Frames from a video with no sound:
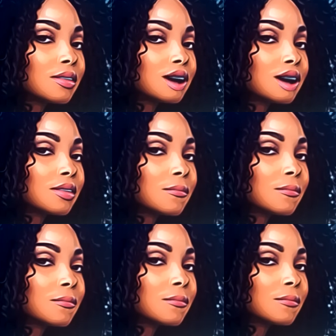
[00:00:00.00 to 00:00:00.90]
But
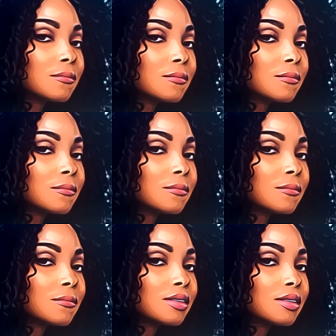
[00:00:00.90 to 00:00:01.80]
Austin is feeling
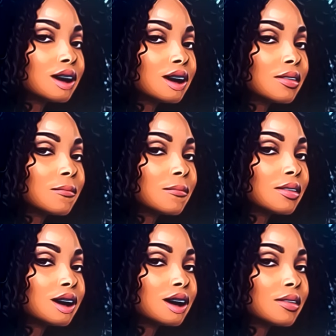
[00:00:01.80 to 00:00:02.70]
the pressure.
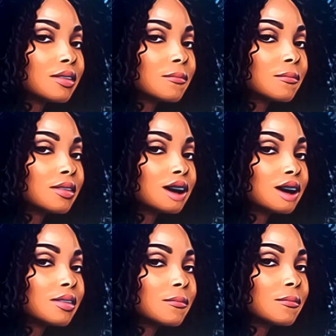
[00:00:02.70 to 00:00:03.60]
So Dr. Pia
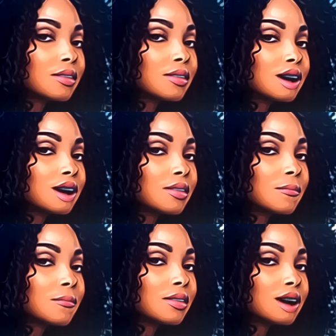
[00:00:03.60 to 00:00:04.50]
asked, what made
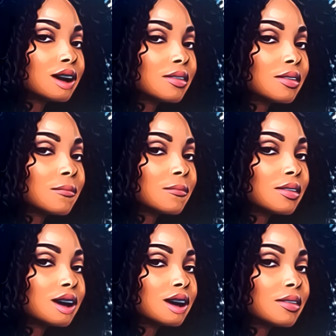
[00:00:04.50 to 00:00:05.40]
him pull away
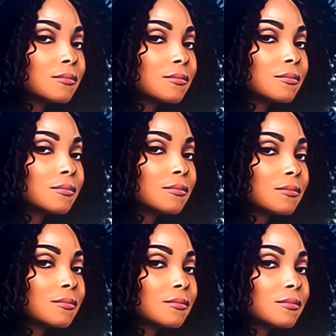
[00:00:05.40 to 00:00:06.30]
when they were
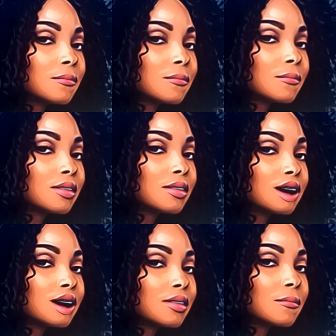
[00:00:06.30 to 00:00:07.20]
making out? Like,
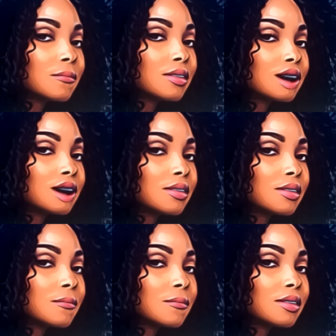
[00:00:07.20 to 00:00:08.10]
why didn't you go
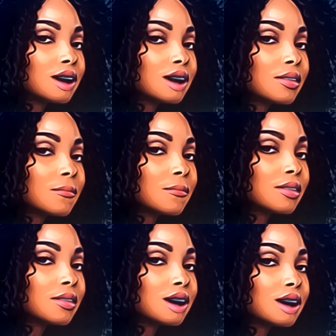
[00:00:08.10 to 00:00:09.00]
full throttle? Like, what
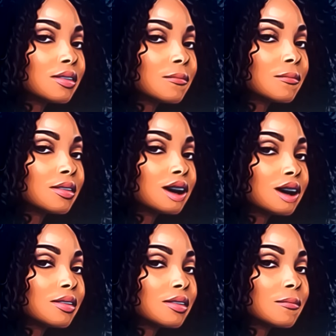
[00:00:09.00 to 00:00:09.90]
happened? He
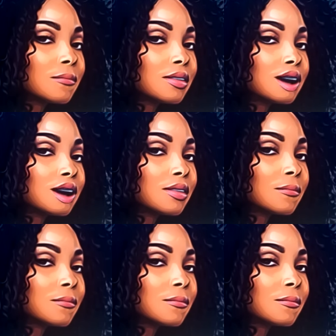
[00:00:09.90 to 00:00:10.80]
said again, he was in his
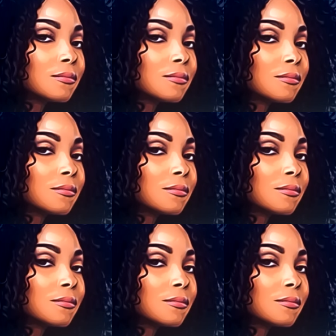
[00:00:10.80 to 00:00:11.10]
head.